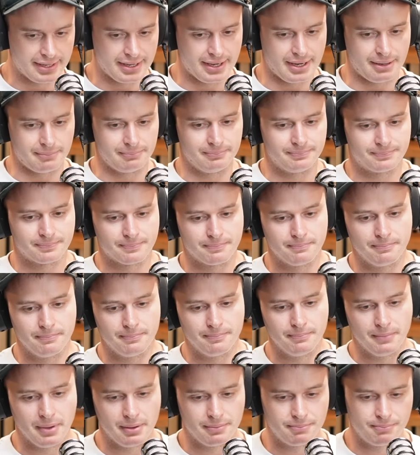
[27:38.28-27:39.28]
Yeah.
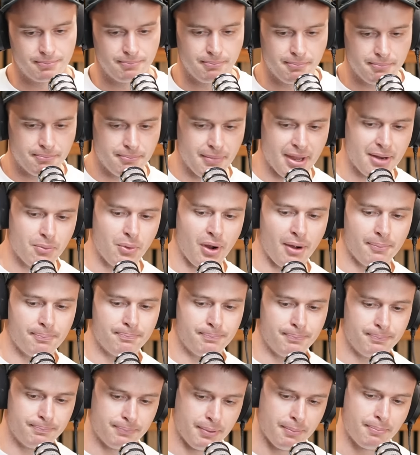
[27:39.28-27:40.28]
M meanwhile,
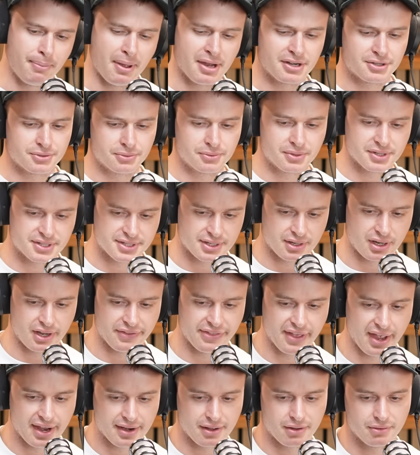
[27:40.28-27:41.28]
Perpetual
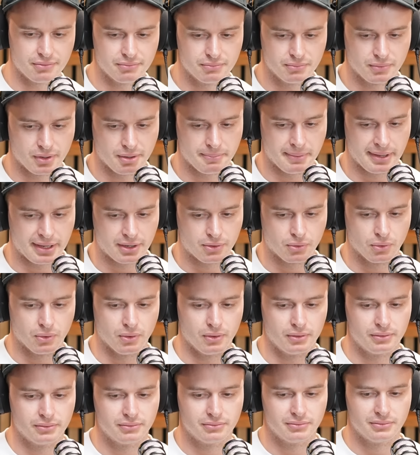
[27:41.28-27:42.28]
decide they don't want to be
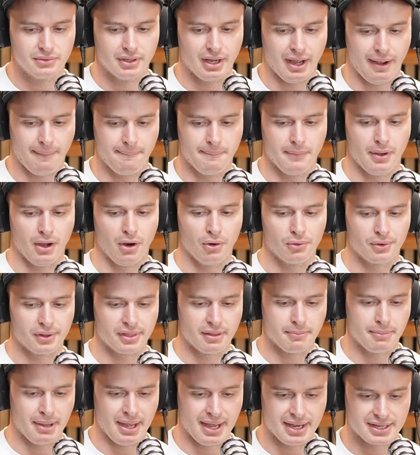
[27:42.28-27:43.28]
caught up holding
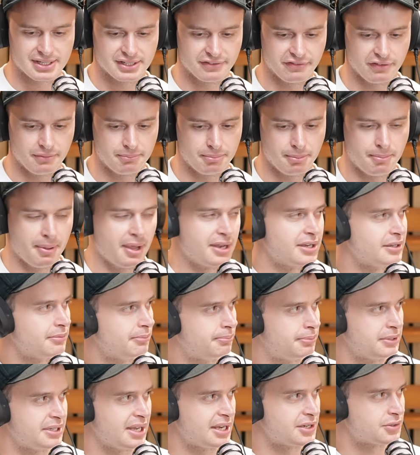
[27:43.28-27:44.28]
the bags of a
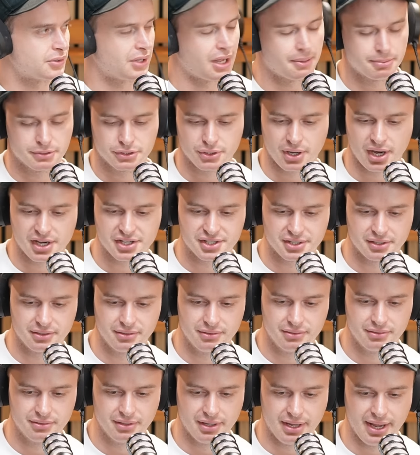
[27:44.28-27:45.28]
potential
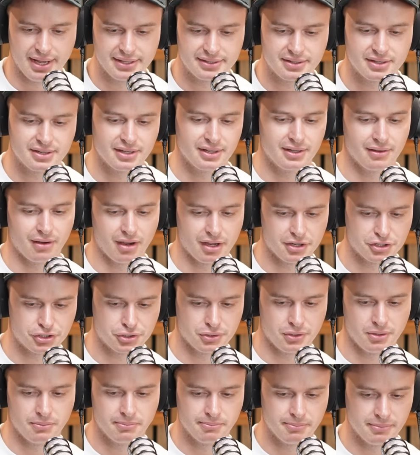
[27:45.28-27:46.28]
arbitration entity, I
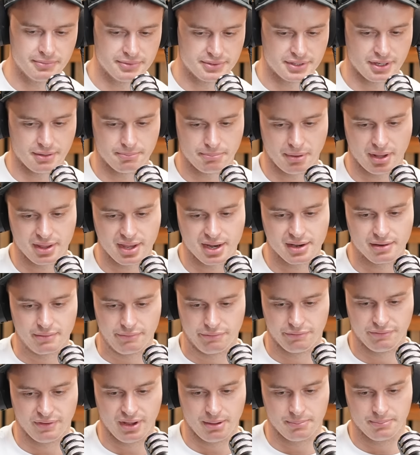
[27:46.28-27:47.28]
assume. So by the end
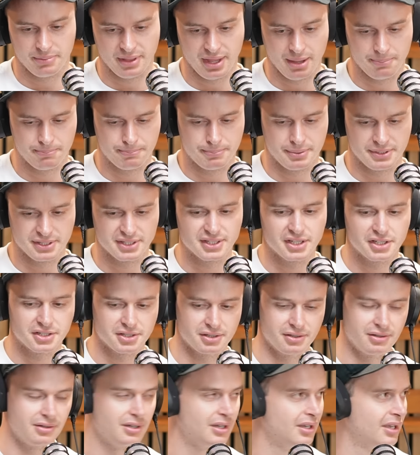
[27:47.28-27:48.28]
of Feb, their
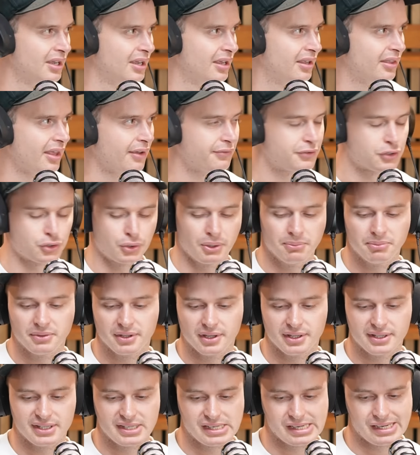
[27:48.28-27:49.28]
position, they've trimmed
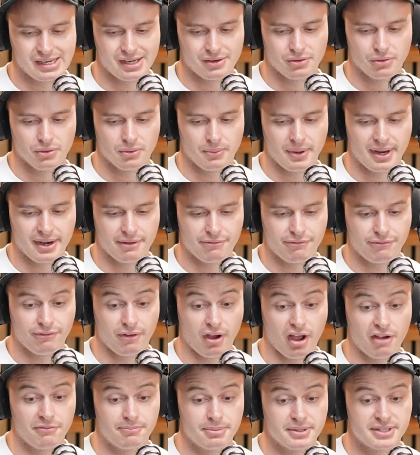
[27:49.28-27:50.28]
it down all the way to
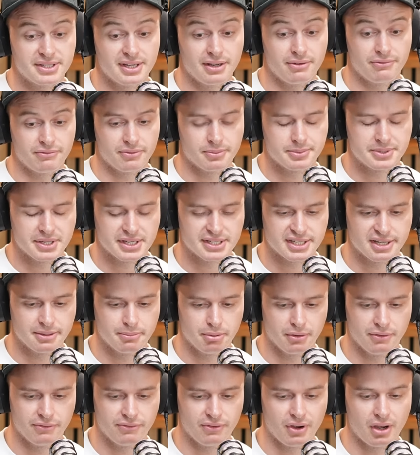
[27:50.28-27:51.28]
five percent from sixteen
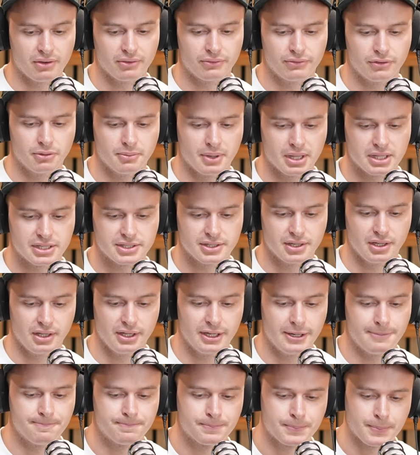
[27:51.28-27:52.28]
point five a few months
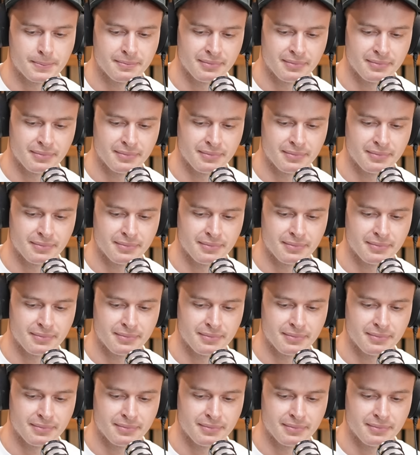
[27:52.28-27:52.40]
earlier.